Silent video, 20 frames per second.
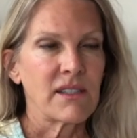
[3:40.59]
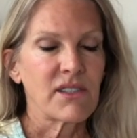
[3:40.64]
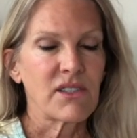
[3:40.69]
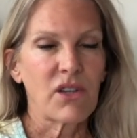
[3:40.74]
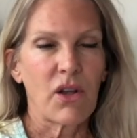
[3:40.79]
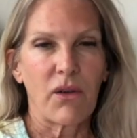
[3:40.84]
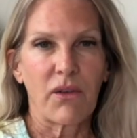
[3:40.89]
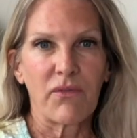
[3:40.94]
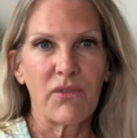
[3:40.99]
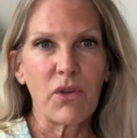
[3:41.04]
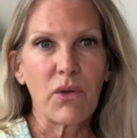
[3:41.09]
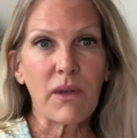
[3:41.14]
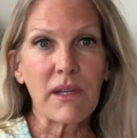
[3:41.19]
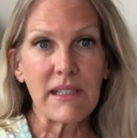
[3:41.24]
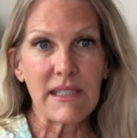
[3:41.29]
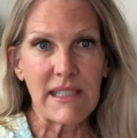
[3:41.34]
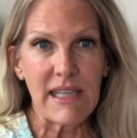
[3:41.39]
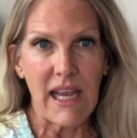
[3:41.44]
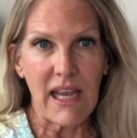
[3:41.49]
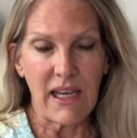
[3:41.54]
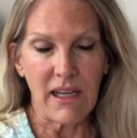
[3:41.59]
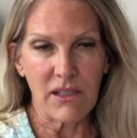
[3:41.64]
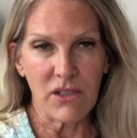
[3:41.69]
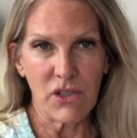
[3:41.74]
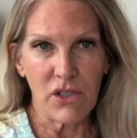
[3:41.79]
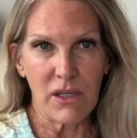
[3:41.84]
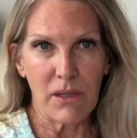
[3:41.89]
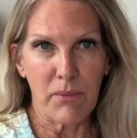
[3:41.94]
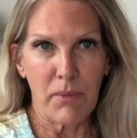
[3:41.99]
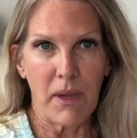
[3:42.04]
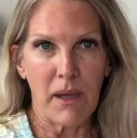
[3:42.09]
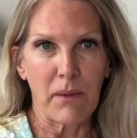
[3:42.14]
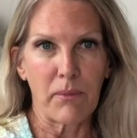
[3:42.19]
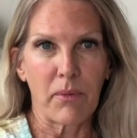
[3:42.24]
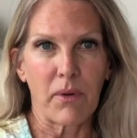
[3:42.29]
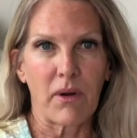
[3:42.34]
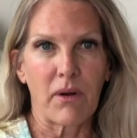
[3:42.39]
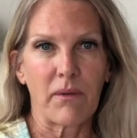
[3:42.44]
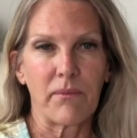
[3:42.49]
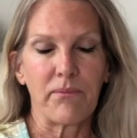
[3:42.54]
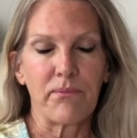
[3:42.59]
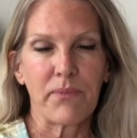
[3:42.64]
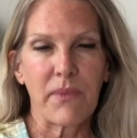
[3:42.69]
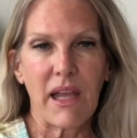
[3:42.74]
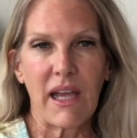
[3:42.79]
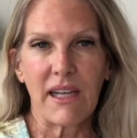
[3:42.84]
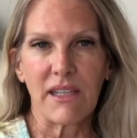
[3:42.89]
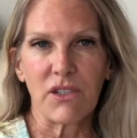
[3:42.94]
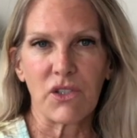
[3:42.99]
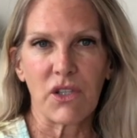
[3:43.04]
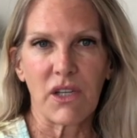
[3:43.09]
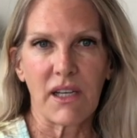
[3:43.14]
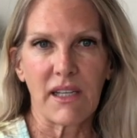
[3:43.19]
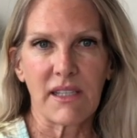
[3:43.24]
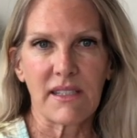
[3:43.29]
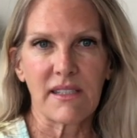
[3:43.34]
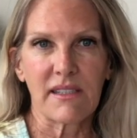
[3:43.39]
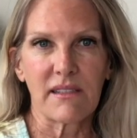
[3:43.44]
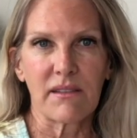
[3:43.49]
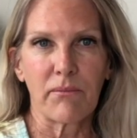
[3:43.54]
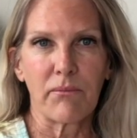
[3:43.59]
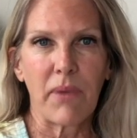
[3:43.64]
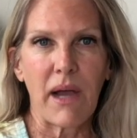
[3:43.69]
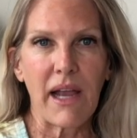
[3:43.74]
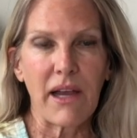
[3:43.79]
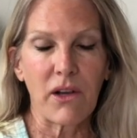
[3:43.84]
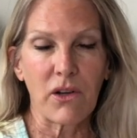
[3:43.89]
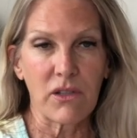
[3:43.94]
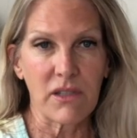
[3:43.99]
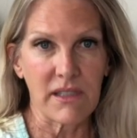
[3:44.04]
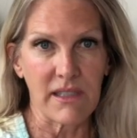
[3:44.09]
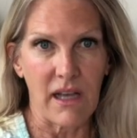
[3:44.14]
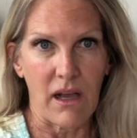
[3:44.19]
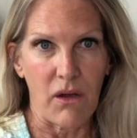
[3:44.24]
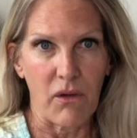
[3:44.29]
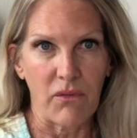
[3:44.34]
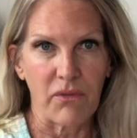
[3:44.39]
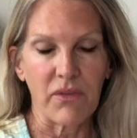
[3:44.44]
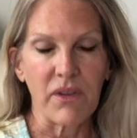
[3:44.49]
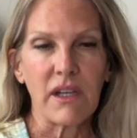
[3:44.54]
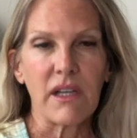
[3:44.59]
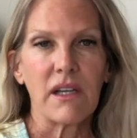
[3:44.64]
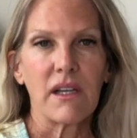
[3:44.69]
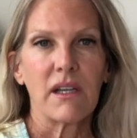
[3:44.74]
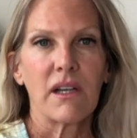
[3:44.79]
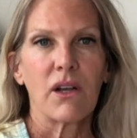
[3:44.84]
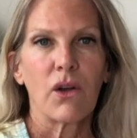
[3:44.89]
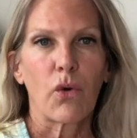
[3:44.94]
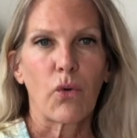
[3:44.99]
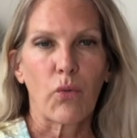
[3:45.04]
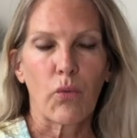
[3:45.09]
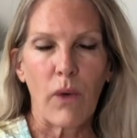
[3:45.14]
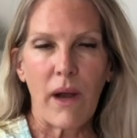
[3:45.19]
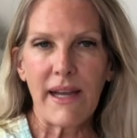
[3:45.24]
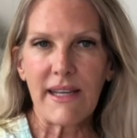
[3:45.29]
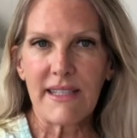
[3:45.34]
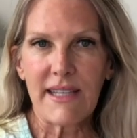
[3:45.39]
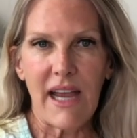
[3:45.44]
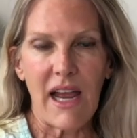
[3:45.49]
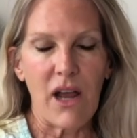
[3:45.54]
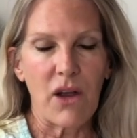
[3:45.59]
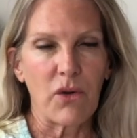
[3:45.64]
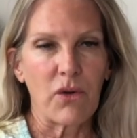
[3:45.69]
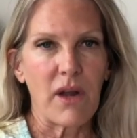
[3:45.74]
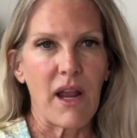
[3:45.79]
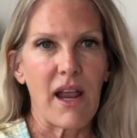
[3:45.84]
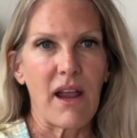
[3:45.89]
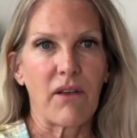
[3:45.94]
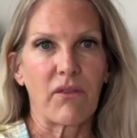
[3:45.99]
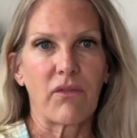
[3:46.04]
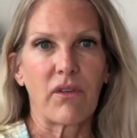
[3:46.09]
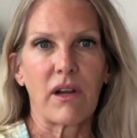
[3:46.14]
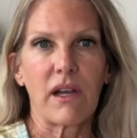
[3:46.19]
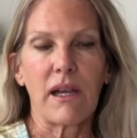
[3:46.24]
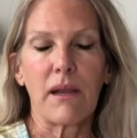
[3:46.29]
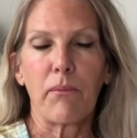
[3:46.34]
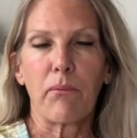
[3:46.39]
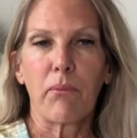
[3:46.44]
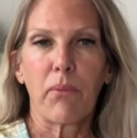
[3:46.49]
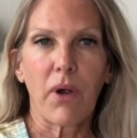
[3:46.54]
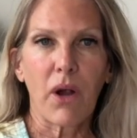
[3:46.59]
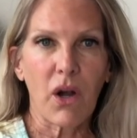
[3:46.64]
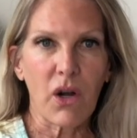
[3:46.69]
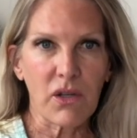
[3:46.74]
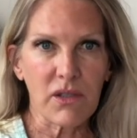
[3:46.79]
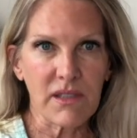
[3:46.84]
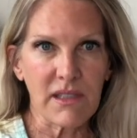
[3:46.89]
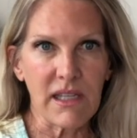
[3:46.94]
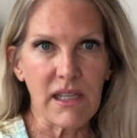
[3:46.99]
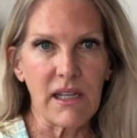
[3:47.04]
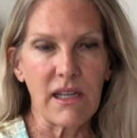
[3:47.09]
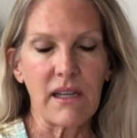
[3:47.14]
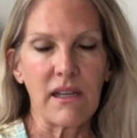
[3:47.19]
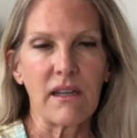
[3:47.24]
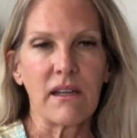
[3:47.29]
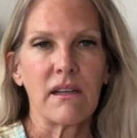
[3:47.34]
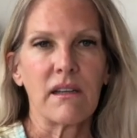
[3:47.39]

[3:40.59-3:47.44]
So if you can take a sheet of paper and just by yourself write down every person,